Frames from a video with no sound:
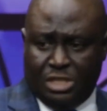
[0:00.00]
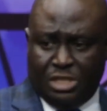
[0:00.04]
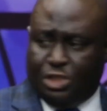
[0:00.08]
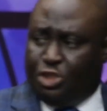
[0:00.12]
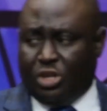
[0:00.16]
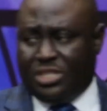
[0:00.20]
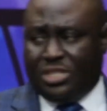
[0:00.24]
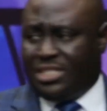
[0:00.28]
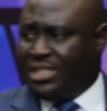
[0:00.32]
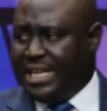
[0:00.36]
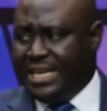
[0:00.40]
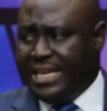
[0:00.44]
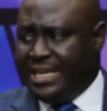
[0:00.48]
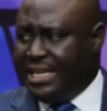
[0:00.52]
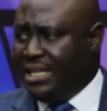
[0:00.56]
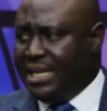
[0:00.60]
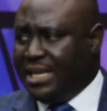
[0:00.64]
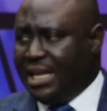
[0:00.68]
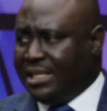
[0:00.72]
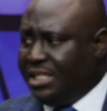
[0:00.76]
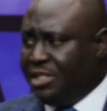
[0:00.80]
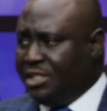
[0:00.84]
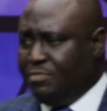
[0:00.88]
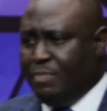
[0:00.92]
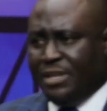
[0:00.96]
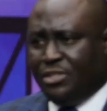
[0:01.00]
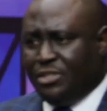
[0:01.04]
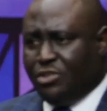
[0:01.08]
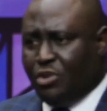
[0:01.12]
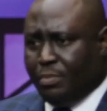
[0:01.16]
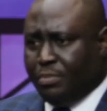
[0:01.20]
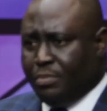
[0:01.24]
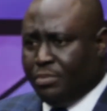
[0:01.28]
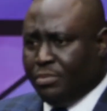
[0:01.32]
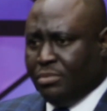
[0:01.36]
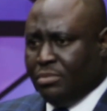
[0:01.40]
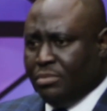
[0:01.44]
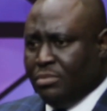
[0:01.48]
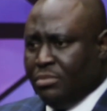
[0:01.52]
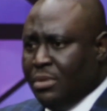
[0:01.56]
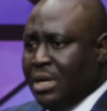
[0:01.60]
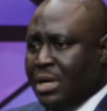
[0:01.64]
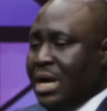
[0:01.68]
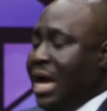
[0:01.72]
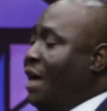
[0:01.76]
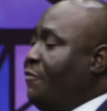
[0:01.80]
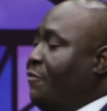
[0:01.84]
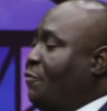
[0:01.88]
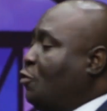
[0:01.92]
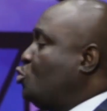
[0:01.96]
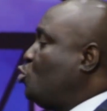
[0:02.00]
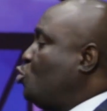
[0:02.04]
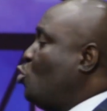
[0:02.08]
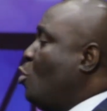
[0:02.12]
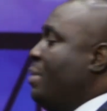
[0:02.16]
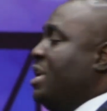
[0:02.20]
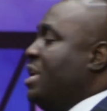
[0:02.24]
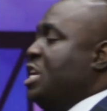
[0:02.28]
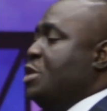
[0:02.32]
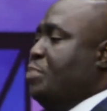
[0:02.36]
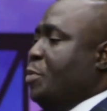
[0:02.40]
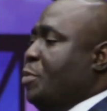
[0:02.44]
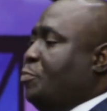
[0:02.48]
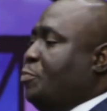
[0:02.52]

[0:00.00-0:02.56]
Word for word: It's just thinking that is messed up. And for so many